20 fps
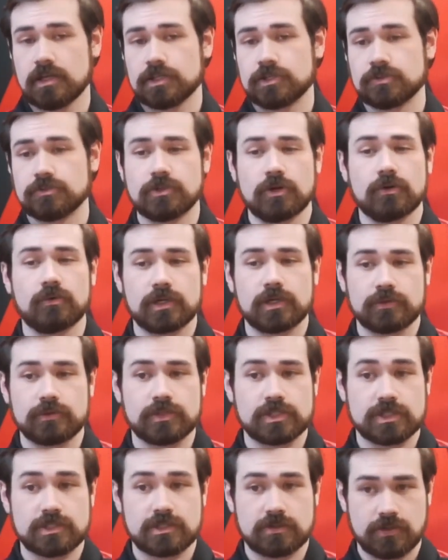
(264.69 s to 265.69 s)
You don't want to
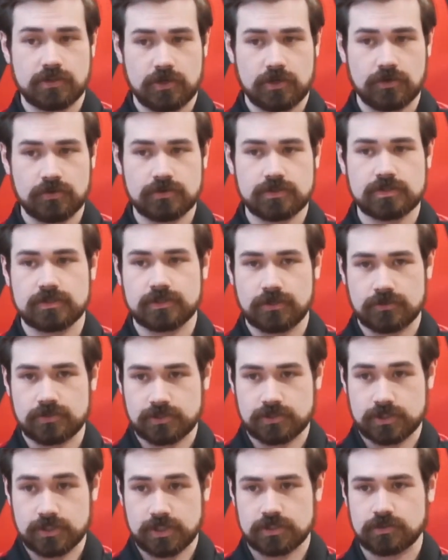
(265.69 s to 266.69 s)
adjust those. Those
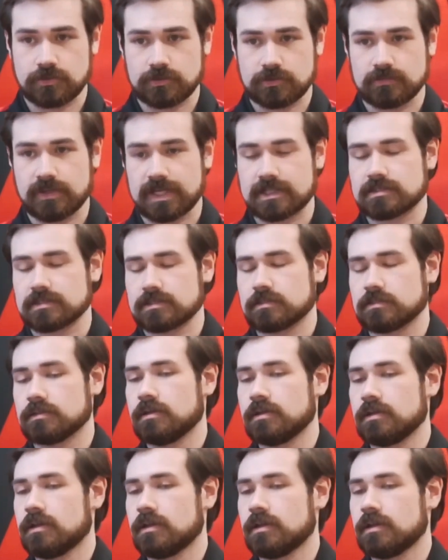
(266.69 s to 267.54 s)
are just to hold the magnets in.